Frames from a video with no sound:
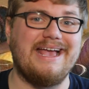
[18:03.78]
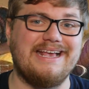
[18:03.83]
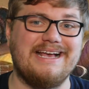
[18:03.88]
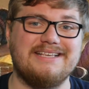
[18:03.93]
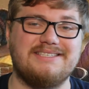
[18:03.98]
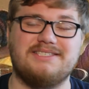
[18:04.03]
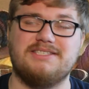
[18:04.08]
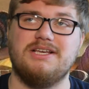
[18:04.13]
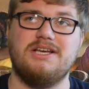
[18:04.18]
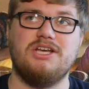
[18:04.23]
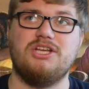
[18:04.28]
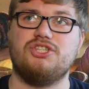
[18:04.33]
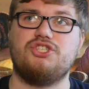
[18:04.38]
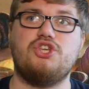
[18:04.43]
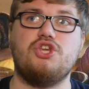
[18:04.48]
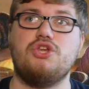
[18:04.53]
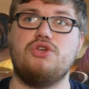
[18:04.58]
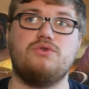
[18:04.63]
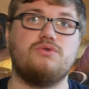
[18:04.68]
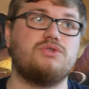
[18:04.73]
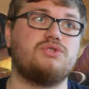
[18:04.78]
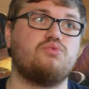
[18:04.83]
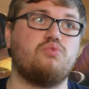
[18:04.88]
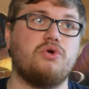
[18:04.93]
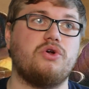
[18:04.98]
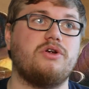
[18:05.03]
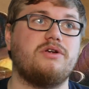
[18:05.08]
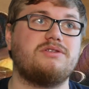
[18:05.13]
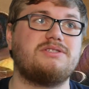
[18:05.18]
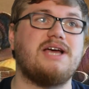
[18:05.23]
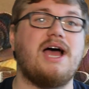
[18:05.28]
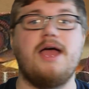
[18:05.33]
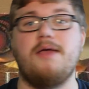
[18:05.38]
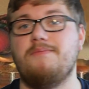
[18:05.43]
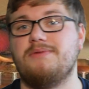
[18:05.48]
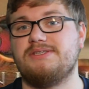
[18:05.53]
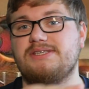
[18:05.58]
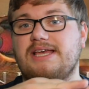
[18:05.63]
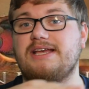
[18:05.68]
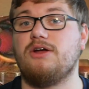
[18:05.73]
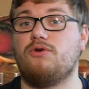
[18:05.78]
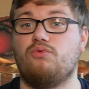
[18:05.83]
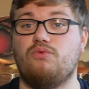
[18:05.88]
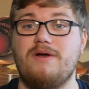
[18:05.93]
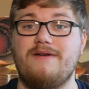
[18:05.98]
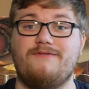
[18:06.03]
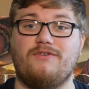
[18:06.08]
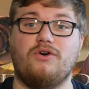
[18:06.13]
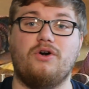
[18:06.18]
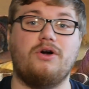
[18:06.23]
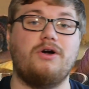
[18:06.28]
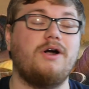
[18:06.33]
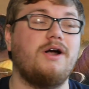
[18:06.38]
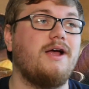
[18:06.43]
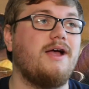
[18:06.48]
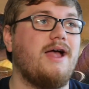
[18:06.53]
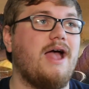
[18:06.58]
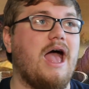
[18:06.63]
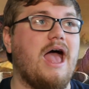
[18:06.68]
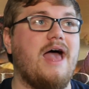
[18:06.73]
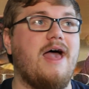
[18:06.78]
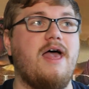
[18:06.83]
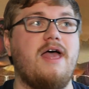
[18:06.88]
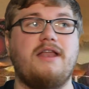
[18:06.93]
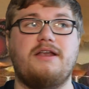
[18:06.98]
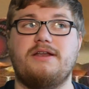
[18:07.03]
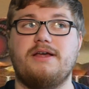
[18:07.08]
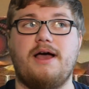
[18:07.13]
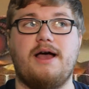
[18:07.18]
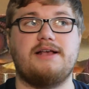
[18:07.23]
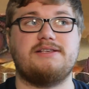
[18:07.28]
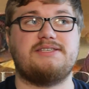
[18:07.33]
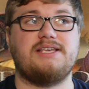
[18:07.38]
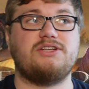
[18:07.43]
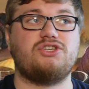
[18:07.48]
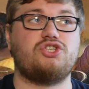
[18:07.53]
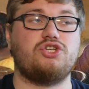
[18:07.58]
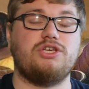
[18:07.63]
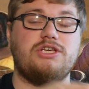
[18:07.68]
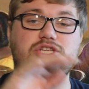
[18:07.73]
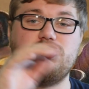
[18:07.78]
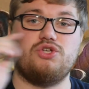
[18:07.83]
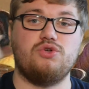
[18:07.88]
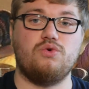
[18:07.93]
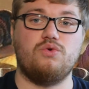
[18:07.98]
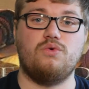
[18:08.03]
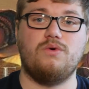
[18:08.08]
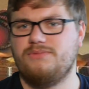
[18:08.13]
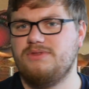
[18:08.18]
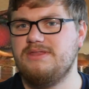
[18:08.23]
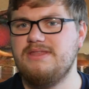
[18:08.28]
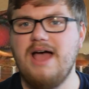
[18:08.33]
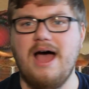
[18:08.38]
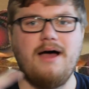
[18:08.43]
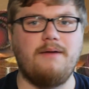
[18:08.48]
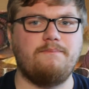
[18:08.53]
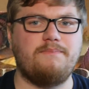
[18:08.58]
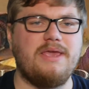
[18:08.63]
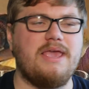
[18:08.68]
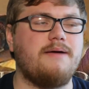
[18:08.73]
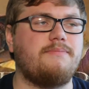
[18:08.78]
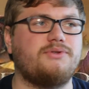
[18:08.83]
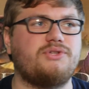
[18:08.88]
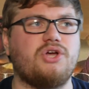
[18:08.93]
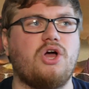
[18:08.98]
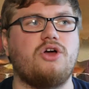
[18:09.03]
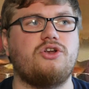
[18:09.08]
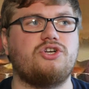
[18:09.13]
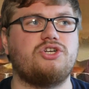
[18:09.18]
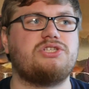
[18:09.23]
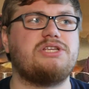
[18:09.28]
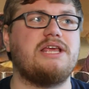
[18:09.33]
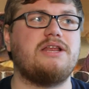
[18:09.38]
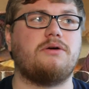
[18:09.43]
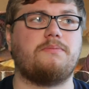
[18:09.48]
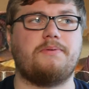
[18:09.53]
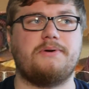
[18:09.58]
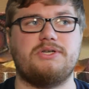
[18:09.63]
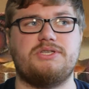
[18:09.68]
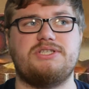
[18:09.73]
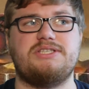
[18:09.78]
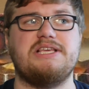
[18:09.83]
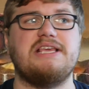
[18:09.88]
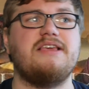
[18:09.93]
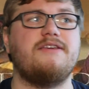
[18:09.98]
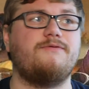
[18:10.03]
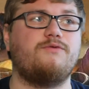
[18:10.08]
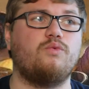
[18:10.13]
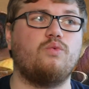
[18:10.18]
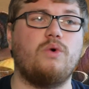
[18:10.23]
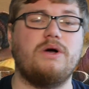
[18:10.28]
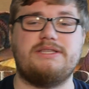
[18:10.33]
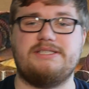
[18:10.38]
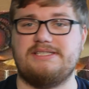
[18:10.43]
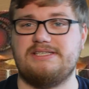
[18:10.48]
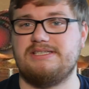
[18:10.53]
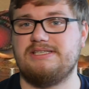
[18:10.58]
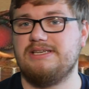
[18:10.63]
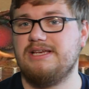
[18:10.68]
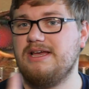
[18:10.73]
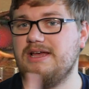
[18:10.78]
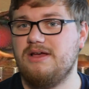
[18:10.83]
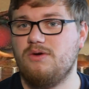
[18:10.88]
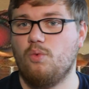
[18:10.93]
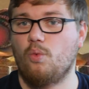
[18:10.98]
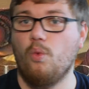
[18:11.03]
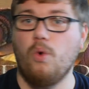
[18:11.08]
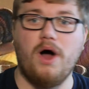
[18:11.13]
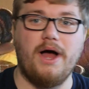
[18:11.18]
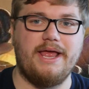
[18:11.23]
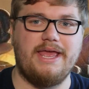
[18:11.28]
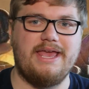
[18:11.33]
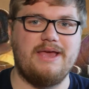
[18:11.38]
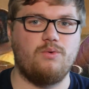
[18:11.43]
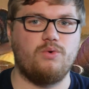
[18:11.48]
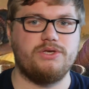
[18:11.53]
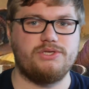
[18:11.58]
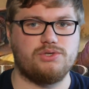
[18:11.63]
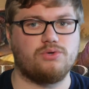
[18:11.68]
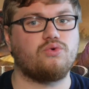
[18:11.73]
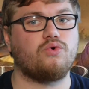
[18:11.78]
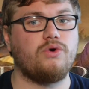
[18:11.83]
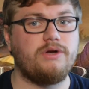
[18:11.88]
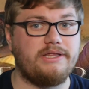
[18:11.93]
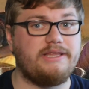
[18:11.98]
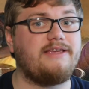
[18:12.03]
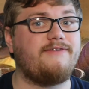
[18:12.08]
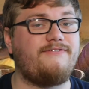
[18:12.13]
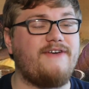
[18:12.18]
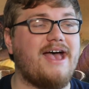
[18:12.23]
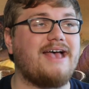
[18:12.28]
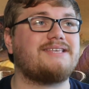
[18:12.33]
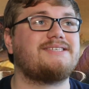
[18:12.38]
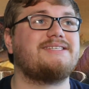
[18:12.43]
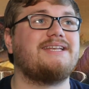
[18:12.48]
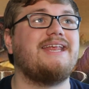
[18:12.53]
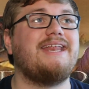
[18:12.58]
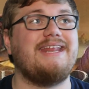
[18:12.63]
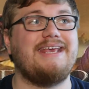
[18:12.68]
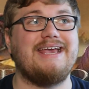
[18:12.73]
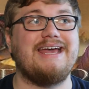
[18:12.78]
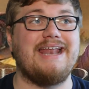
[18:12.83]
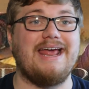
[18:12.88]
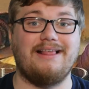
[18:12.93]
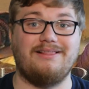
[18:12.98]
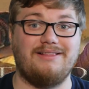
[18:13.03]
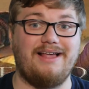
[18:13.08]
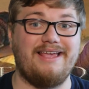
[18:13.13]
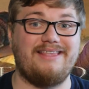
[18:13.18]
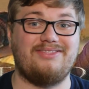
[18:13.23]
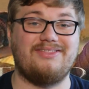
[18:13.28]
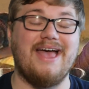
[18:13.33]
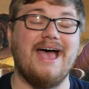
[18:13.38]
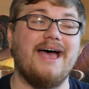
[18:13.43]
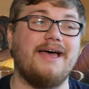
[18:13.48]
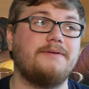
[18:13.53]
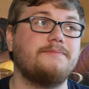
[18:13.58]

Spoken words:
guess, to use, where time is like a river, and essentially to not be able to understand or perceive what was really fascinating, and I like that.